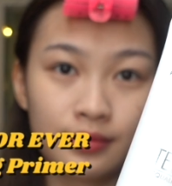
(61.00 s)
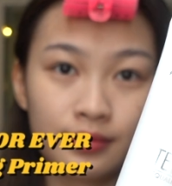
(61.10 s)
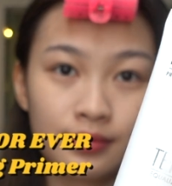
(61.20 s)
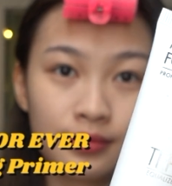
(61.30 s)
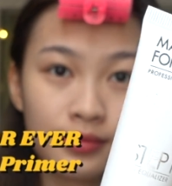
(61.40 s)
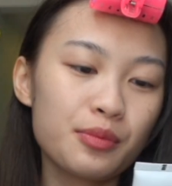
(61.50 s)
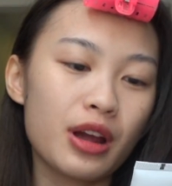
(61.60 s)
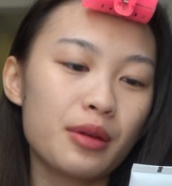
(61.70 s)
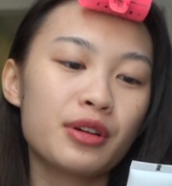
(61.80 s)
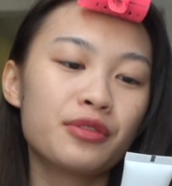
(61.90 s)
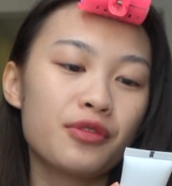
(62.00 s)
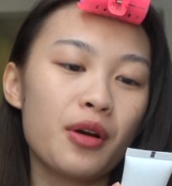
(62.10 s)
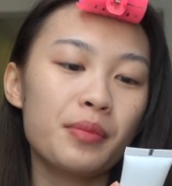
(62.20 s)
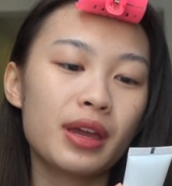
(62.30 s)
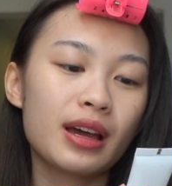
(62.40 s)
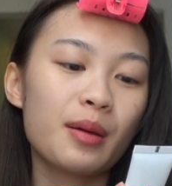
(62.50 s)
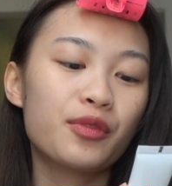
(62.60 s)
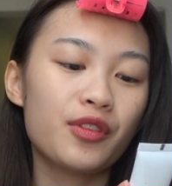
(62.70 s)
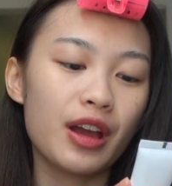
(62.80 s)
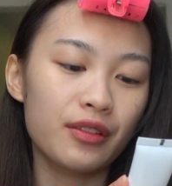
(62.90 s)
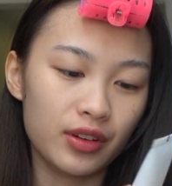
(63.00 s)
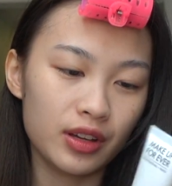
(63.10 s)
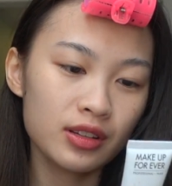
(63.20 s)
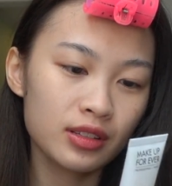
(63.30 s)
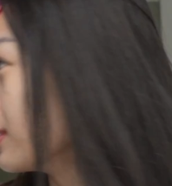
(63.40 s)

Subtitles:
hydrating primer from Makeup Forever.